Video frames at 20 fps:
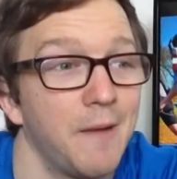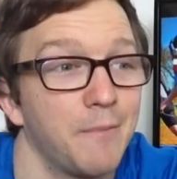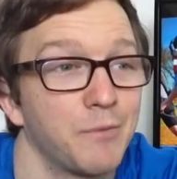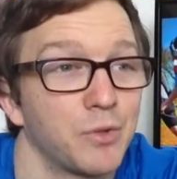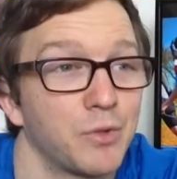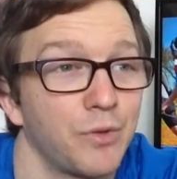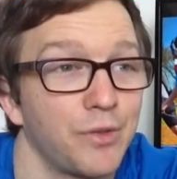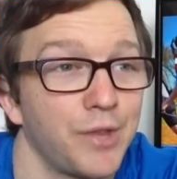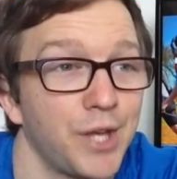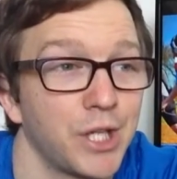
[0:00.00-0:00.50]

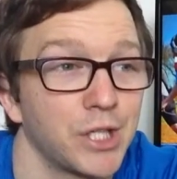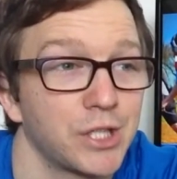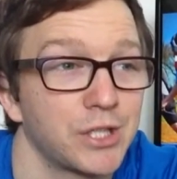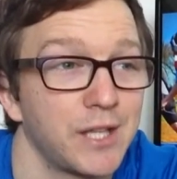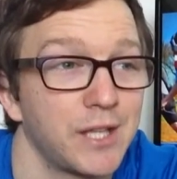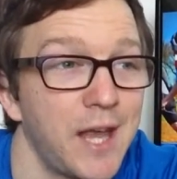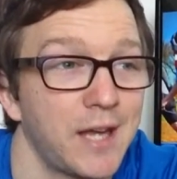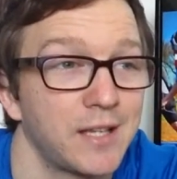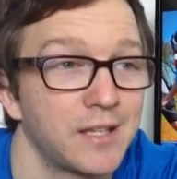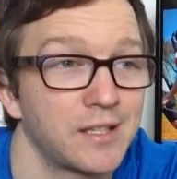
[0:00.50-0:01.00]
So thanks
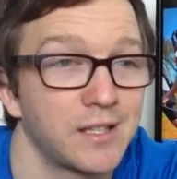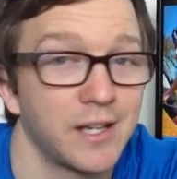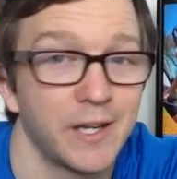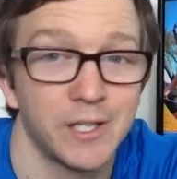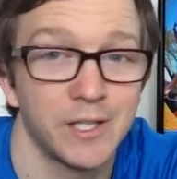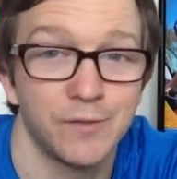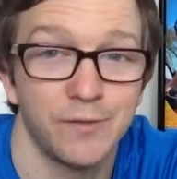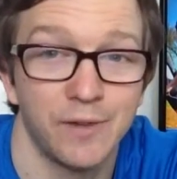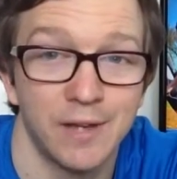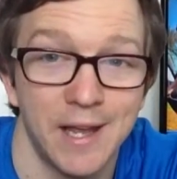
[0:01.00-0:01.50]
to
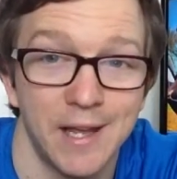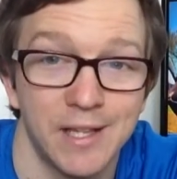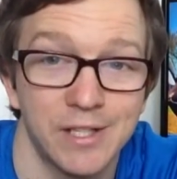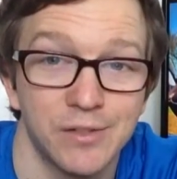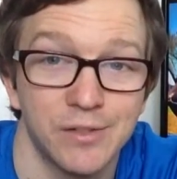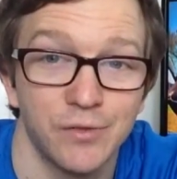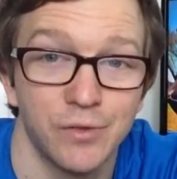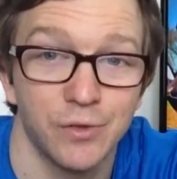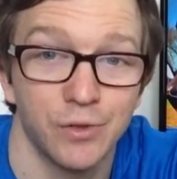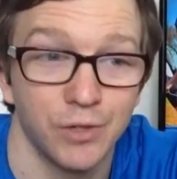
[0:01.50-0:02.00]
Exercise for
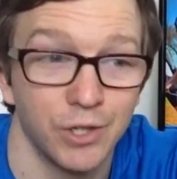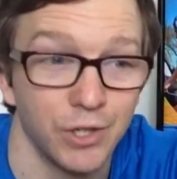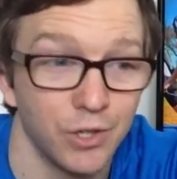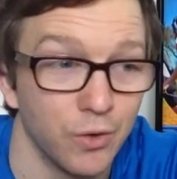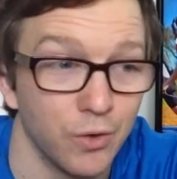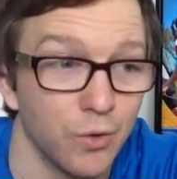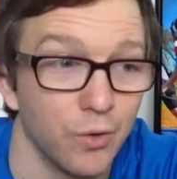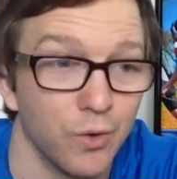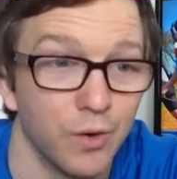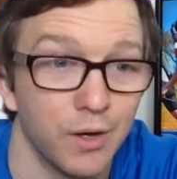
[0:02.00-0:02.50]
Less for, you
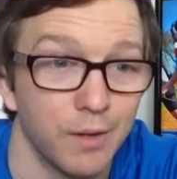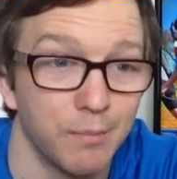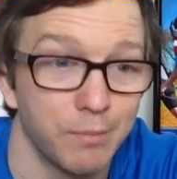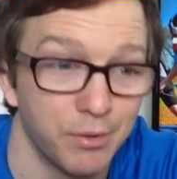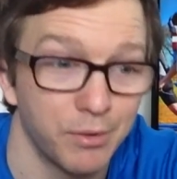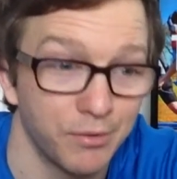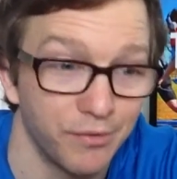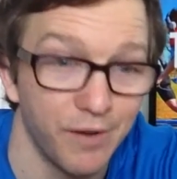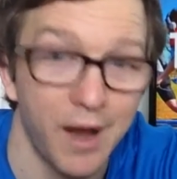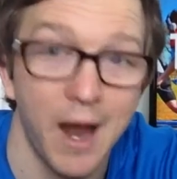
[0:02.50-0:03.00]
know,
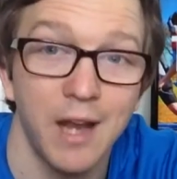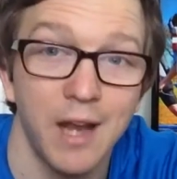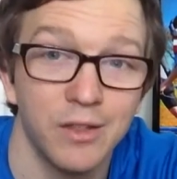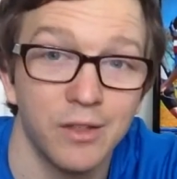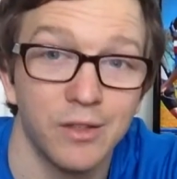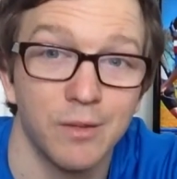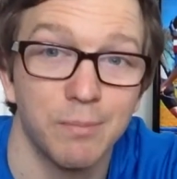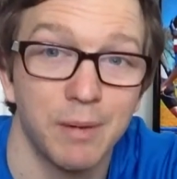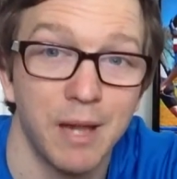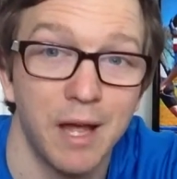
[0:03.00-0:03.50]
providing
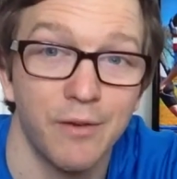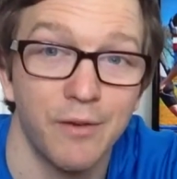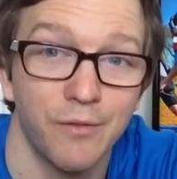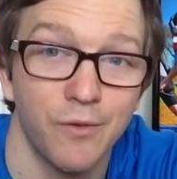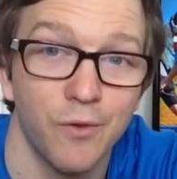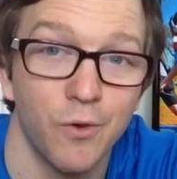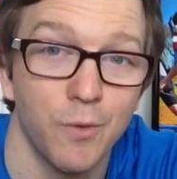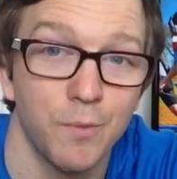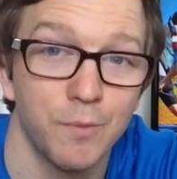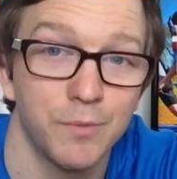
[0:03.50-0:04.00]
the
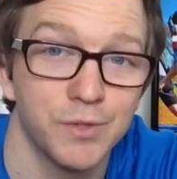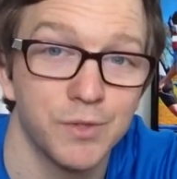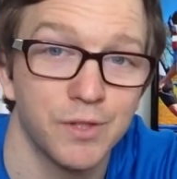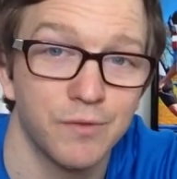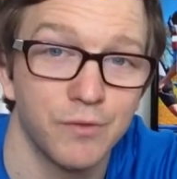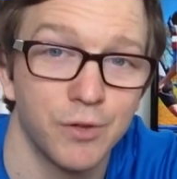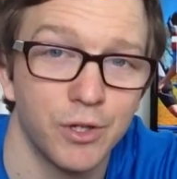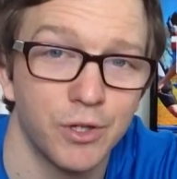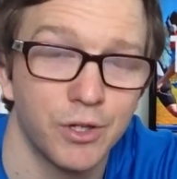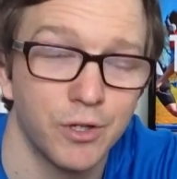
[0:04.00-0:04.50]
platforms.
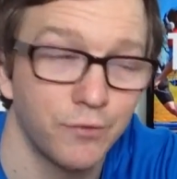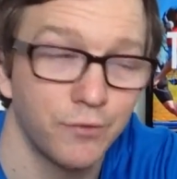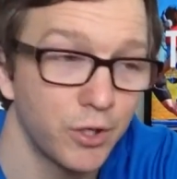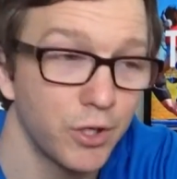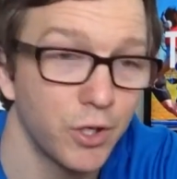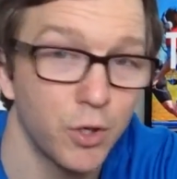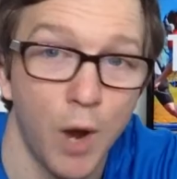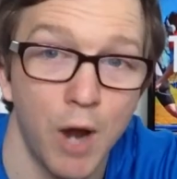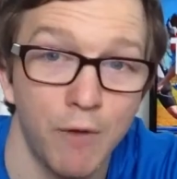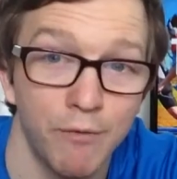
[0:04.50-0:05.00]
They've done
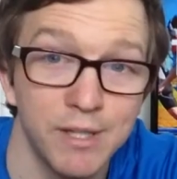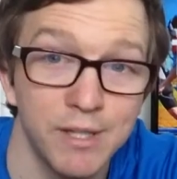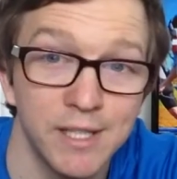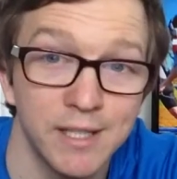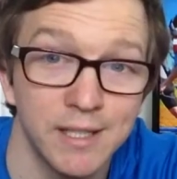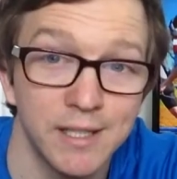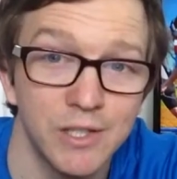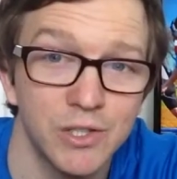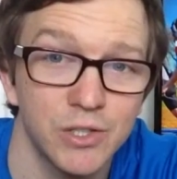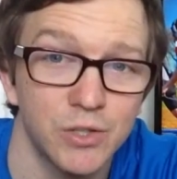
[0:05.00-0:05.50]
it quite
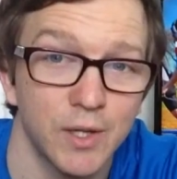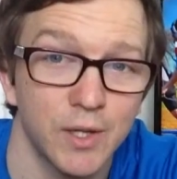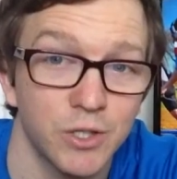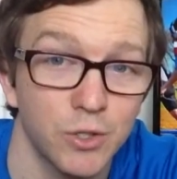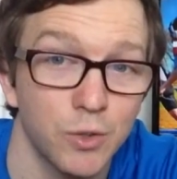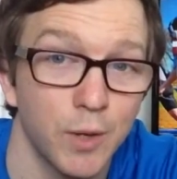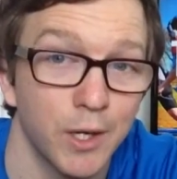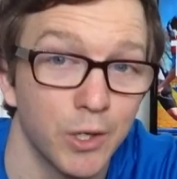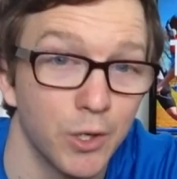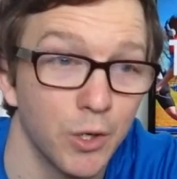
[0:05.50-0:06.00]
recently, so that's
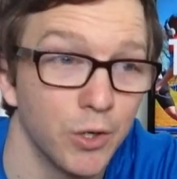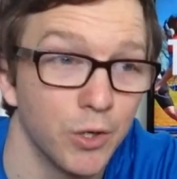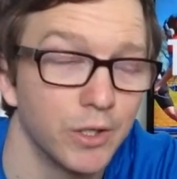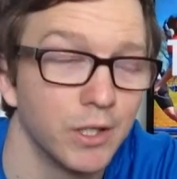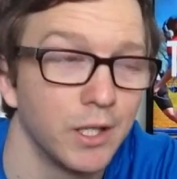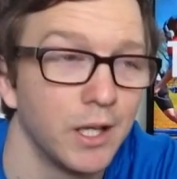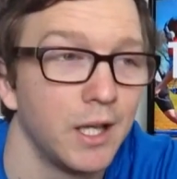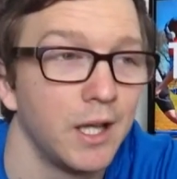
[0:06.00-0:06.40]
quite good.